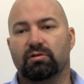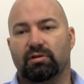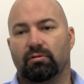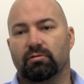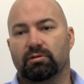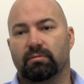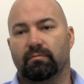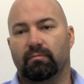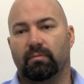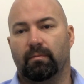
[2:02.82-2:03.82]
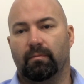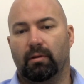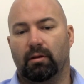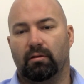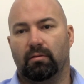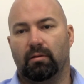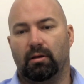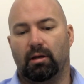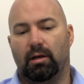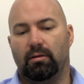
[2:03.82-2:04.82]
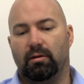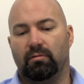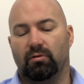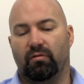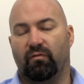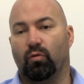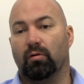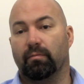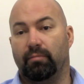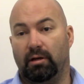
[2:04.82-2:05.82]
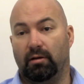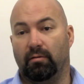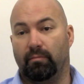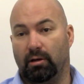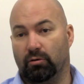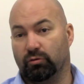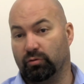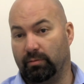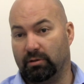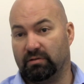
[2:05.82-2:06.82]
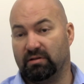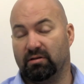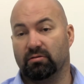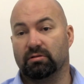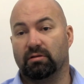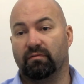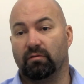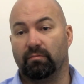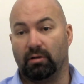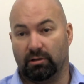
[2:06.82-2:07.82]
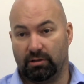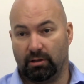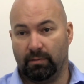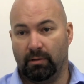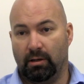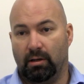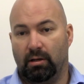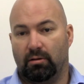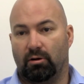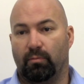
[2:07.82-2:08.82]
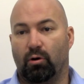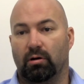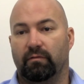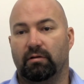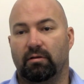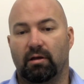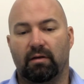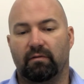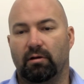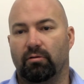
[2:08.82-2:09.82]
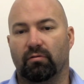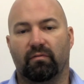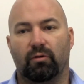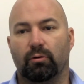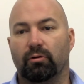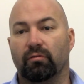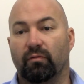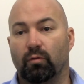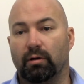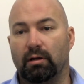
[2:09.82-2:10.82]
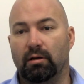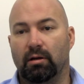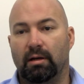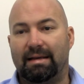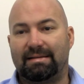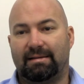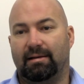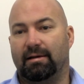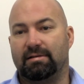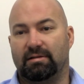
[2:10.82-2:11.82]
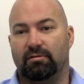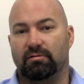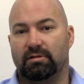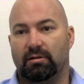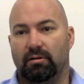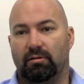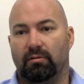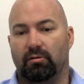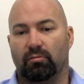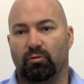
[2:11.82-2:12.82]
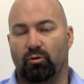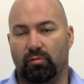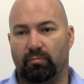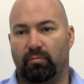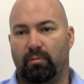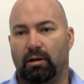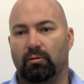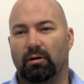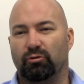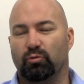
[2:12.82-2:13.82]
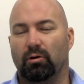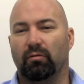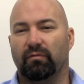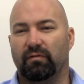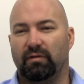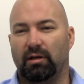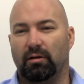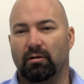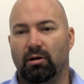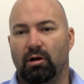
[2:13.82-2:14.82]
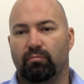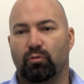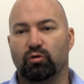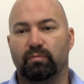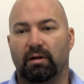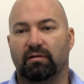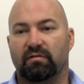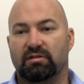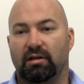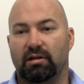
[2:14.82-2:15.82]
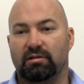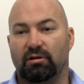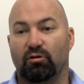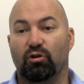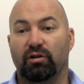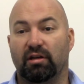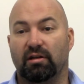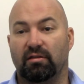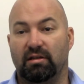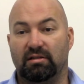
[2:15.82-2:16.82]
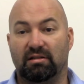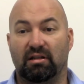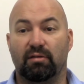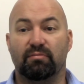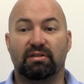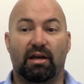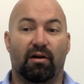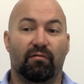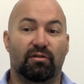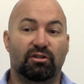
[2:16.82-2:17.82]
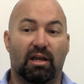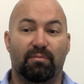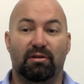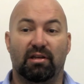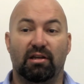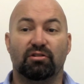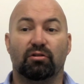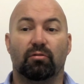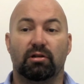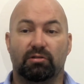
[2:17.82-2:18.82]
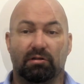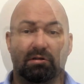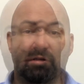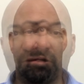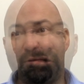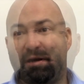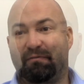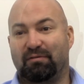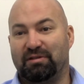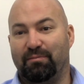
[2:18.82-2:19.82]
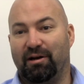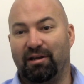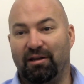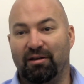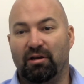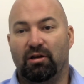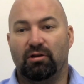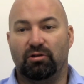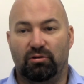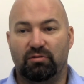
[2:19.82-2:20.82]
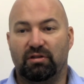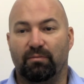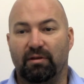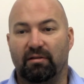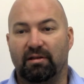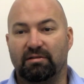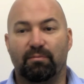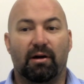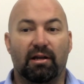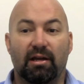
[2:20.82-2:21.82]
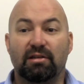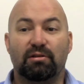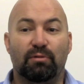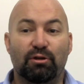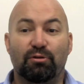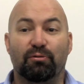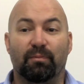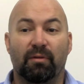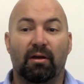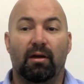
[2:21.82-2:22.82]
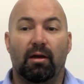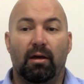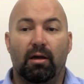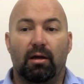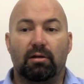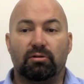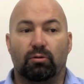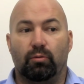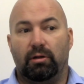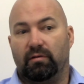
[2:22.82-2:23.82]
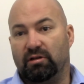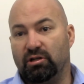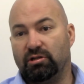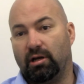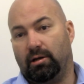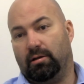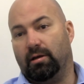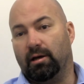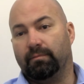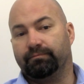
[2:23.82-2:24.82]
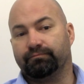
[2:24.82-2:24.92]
centers and then the four big medical treatment centers for the military. They're part of it, and they have another 30 or 40 satellite centers, and they're, they're going probably around 12, 15 prospective studies that are looking at these limb salvage amputation questions. If you're waiting for somebody to do something, that somebody has to be you. And so we initiated that,